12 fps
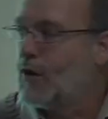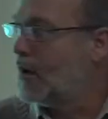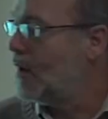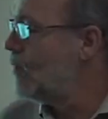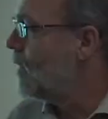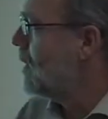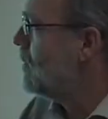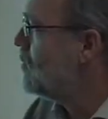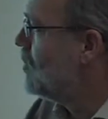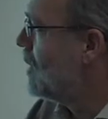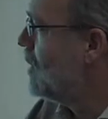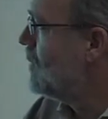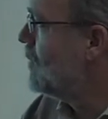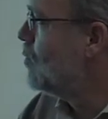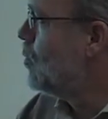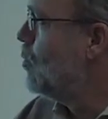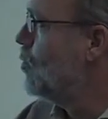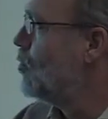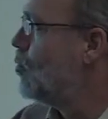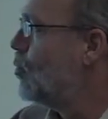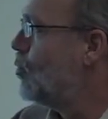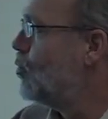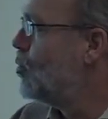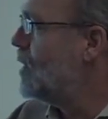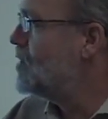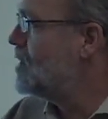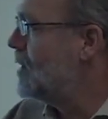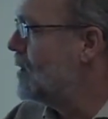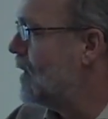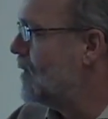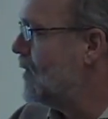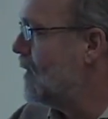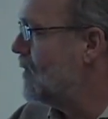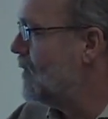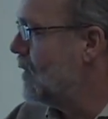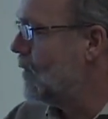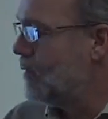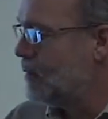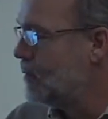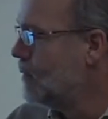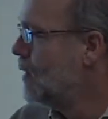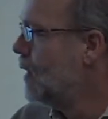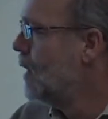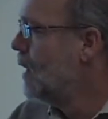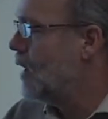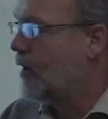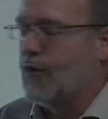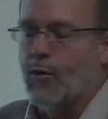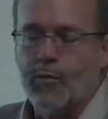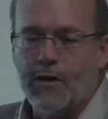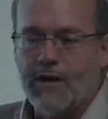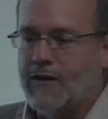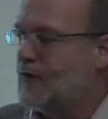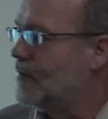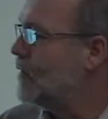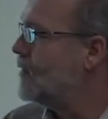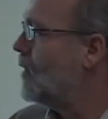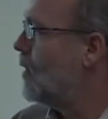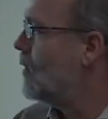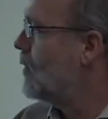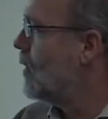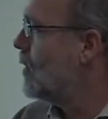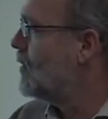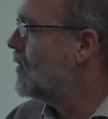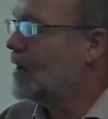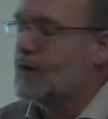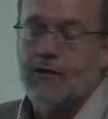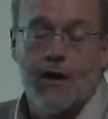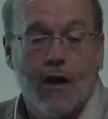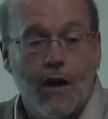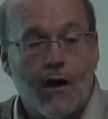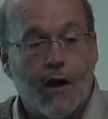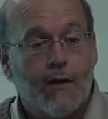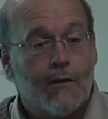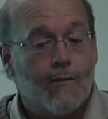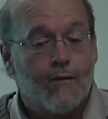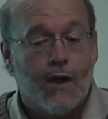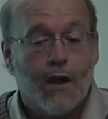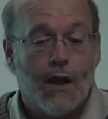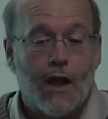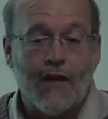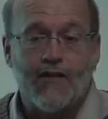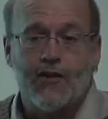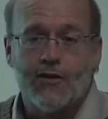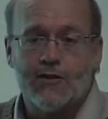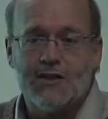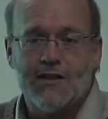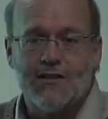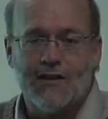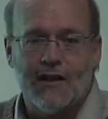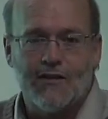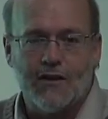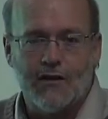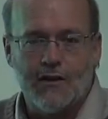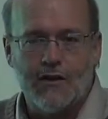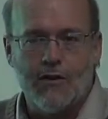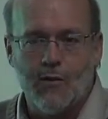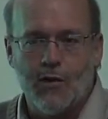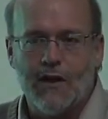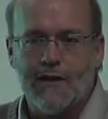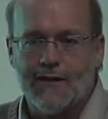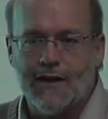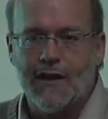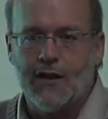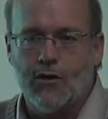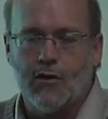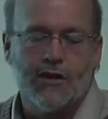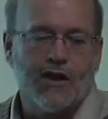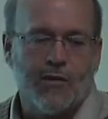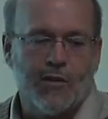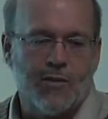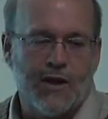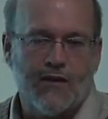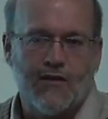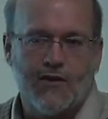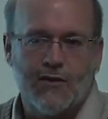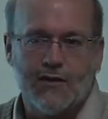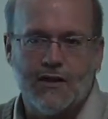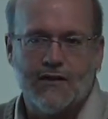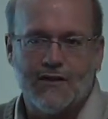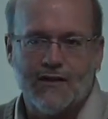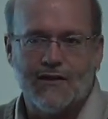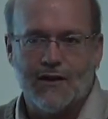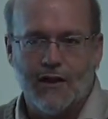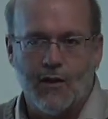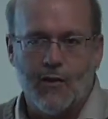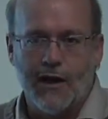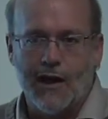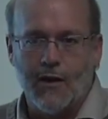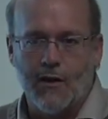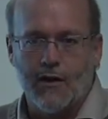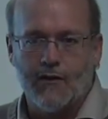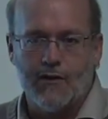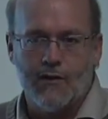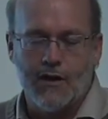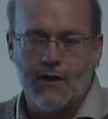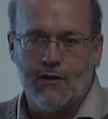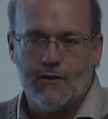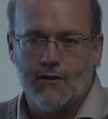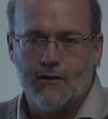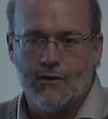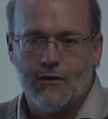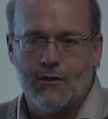credit. I forgot to check on this spreadsheet. That's another piece of this, our incentives. All right, at 13 cents, do you really think you're only going to be paying 13 cents a kilowatt hour in 30 years?